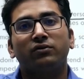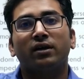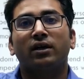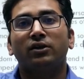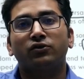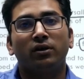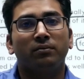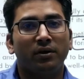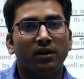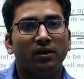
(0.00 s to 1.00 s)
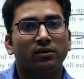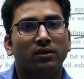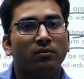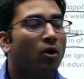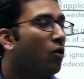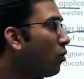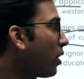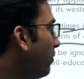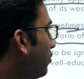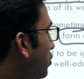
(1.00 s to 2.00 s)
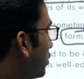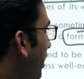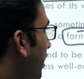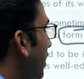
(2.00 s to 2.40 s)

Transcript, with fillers: cultural imperialism or I would say